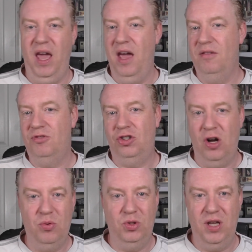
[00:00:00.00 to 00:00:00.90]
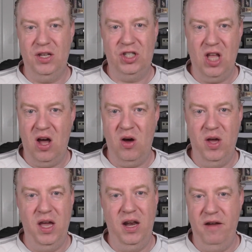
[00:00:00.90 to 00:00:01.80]
struggle to get
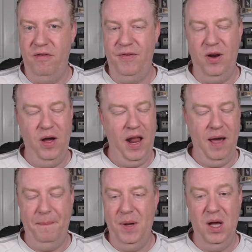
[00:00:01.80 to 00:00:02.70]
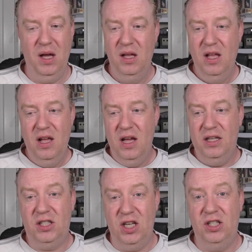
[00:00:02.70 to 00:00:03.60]
started and everything like that. But
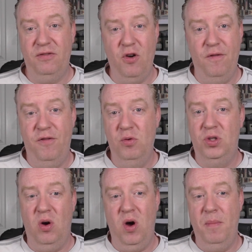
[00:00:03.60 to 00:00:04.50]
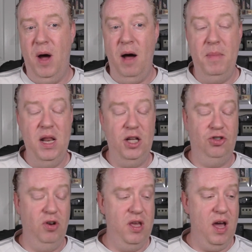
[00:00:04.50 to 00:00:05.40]
since I've gone full time, I'm
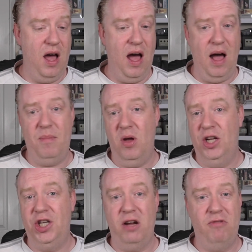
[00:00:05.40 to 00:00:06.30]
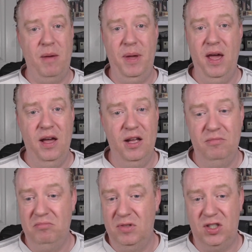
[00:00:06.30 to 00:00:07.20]
literally up like a jackrabbit at
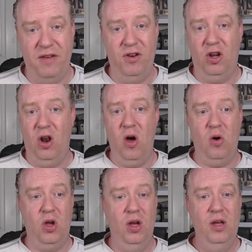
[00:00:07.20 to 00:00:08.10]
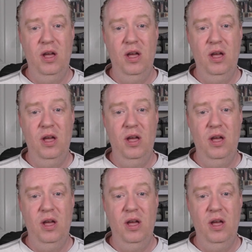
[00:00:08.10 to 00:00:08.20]
7 o'clock.